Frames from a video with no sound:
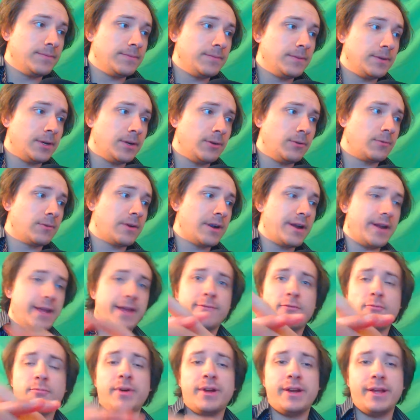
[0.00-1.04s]
Alrighty,
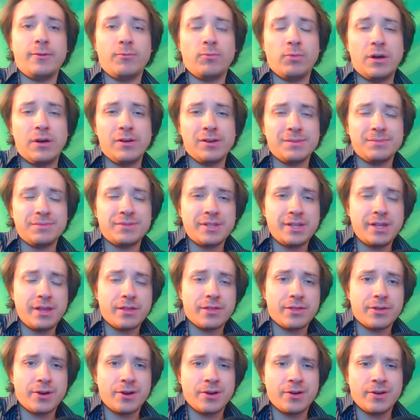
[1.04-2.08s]
everybody, welcome to the
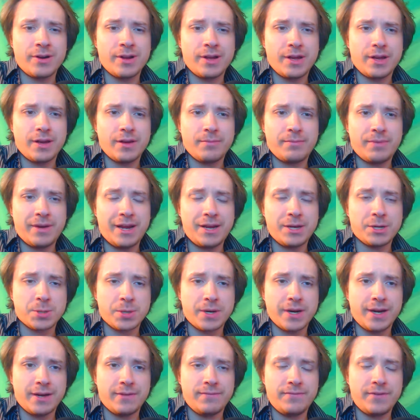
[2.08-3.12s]
third
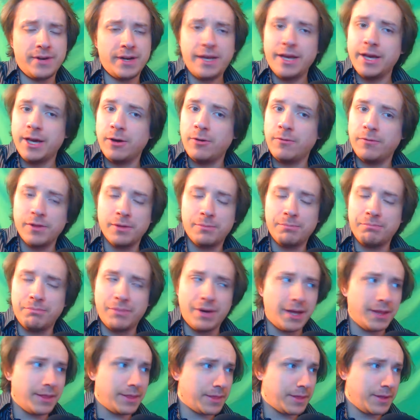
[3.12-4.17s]
Patreon video for the
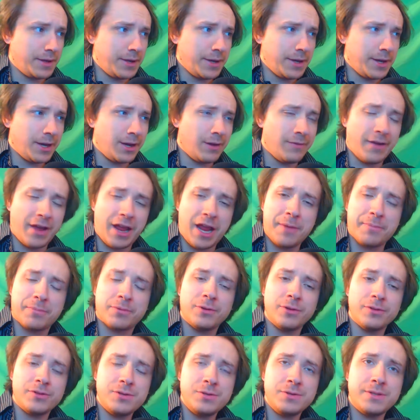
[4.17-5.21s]
month of
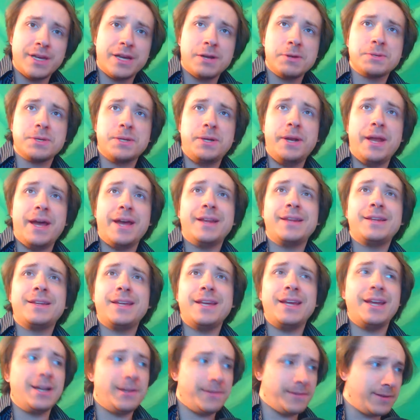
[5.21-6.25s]
April
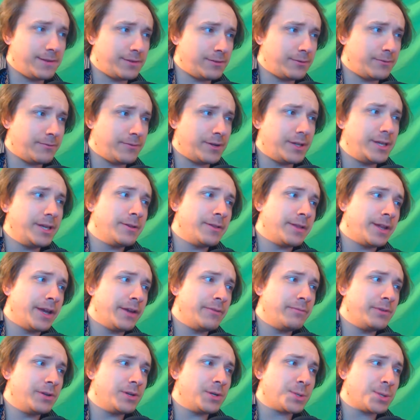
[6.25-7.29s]
2019. And this is a video that
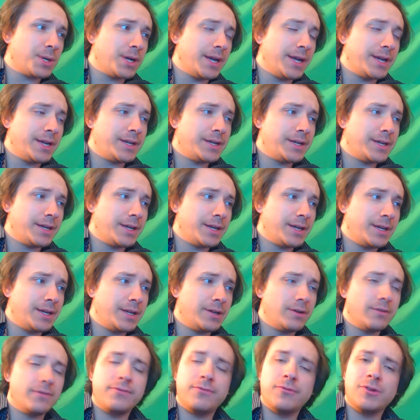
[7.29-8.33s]
I've been trying
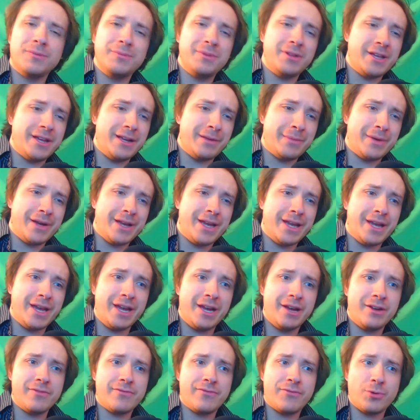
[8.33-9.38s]
to, formulate in my
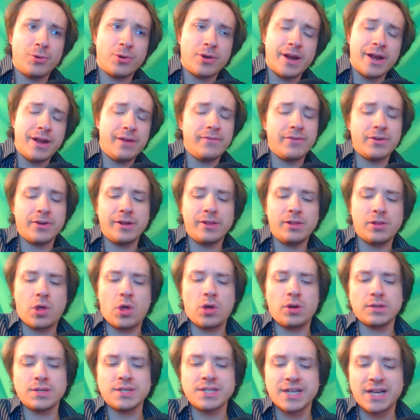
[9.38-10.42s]
head for a very
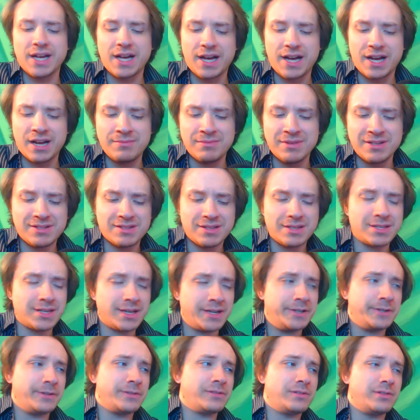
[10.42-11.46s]
long time. As the
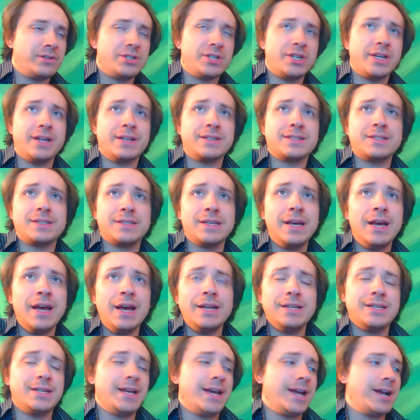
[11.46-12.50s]
title suggests,
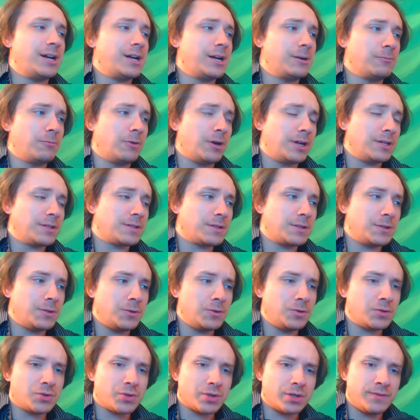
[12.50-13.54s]
today I want
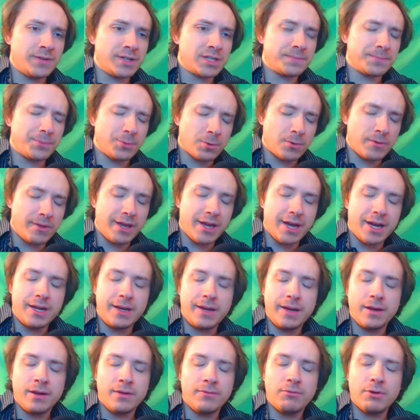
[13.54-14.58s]
to sort of explore the
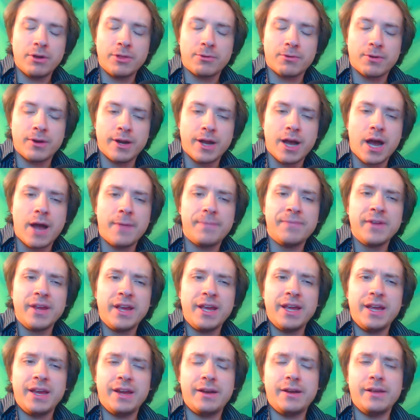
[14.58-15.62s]
idea of whether or not
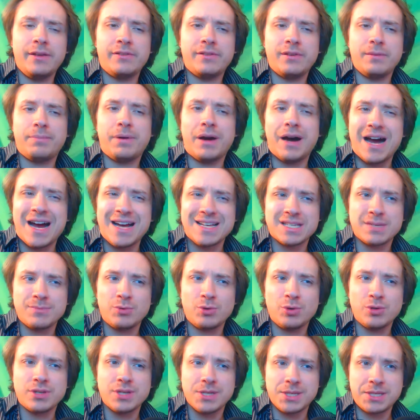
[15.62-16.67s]
it is
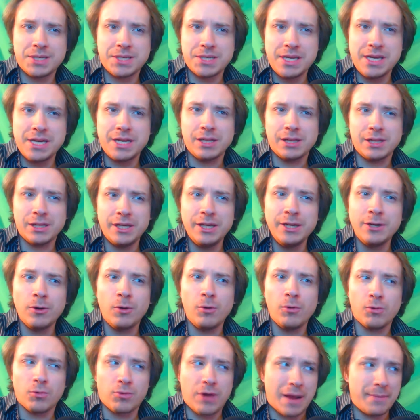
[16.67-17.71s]
possible to seek
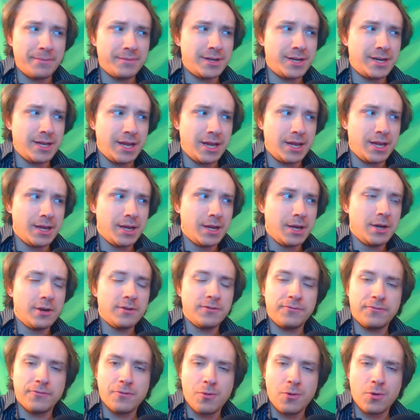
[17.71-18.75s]
legal remedy
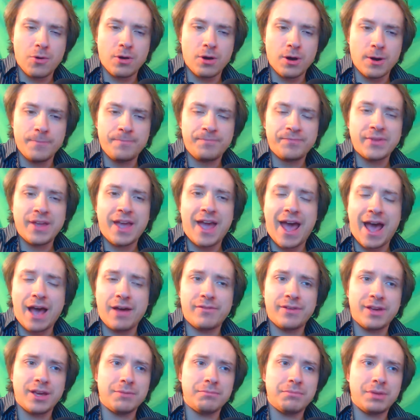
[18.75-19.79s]
for
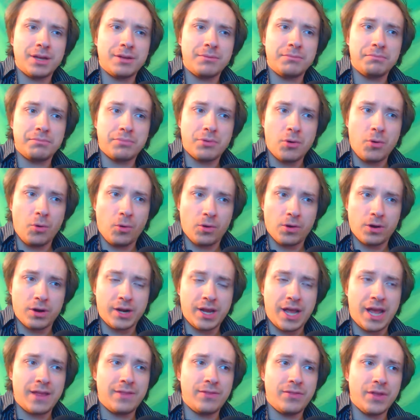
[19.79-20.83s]
having been born
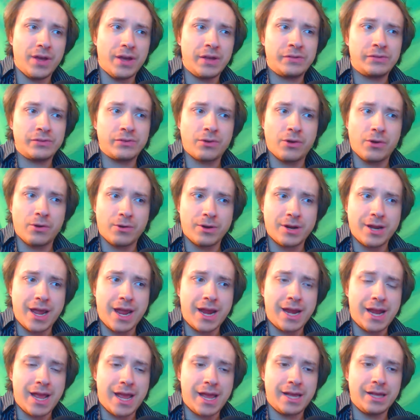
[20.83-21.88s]
and thus
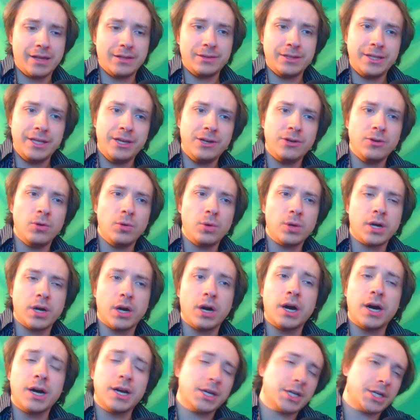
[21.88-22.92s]
create a legal
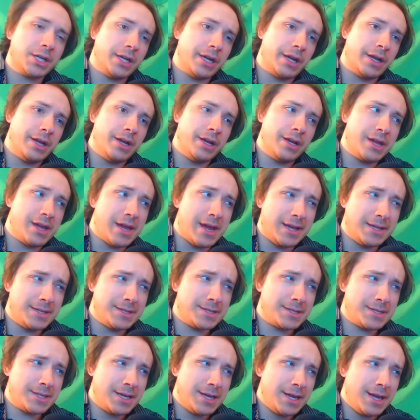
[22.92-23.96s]
caution
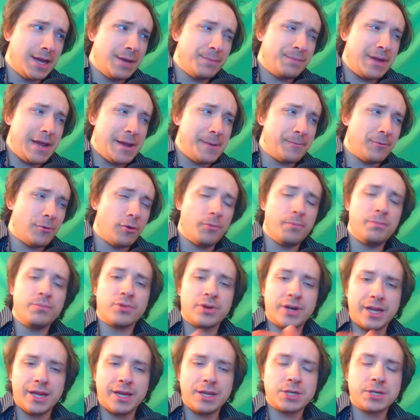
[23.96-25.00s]
against people
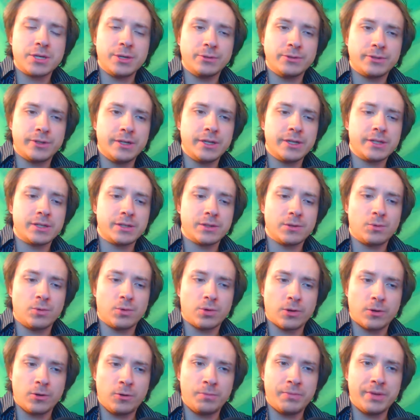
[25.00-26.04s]
bringing children into the
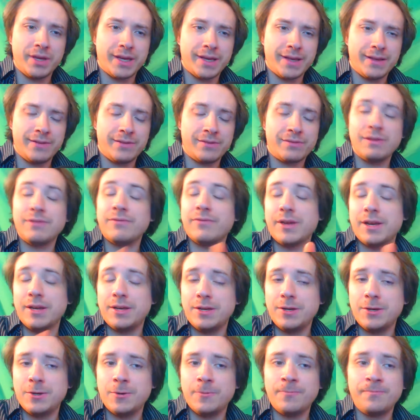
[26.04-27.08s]
world, because if they
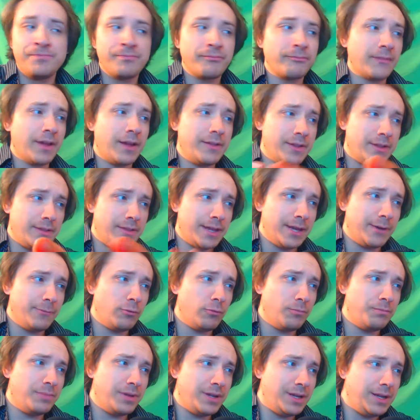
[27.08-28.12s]
do, then they
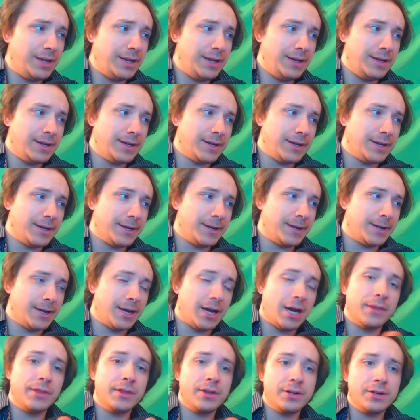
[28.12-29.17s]
will be
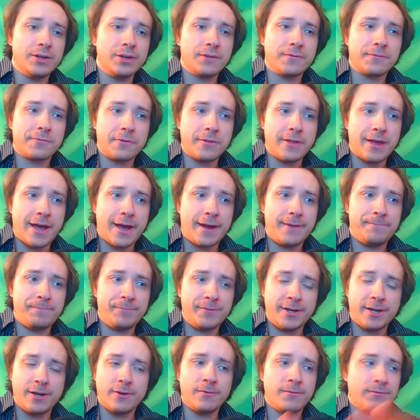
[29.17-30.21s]
on the hook for that,
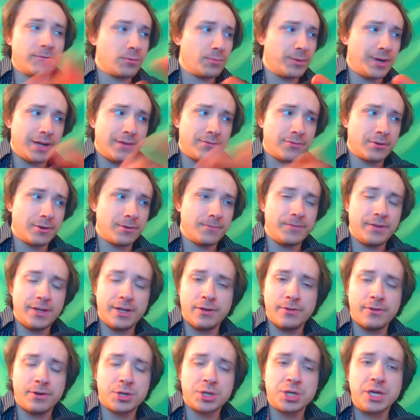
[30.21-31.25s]
for whatever,
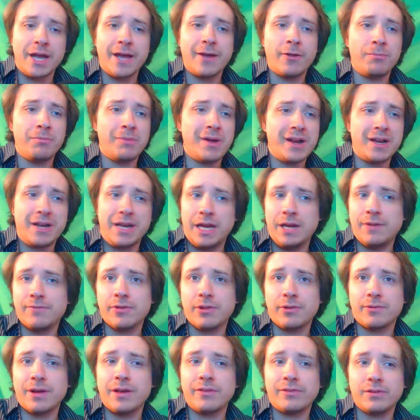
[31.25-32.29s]
their child might need for
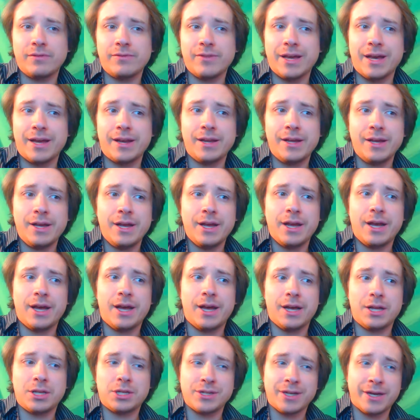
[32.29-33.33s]
the rest of that
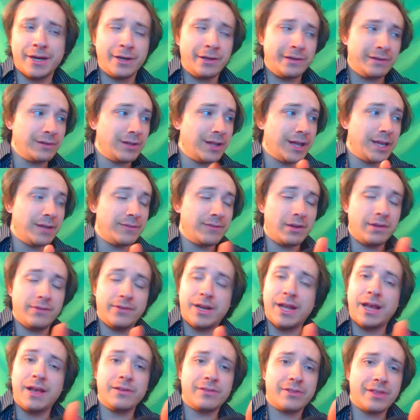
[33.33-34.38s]
child's life,
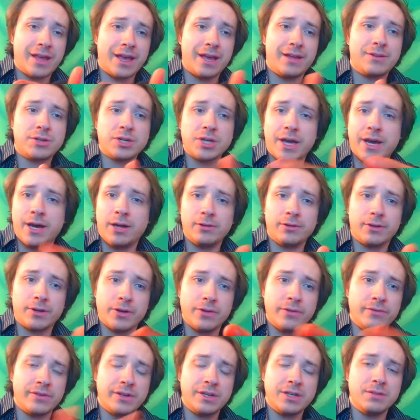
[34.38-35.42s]
even as that child
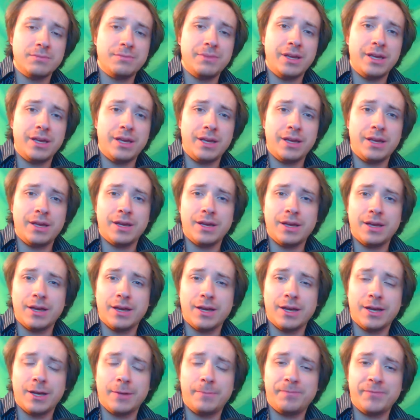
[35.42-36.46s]
grows into be,
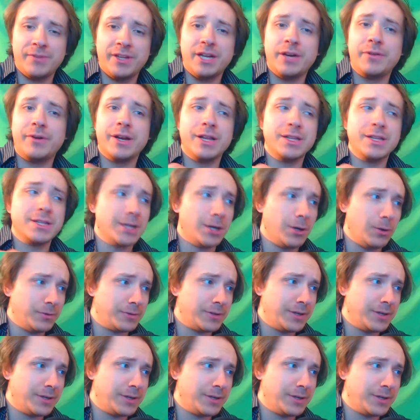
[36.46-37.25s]
an adult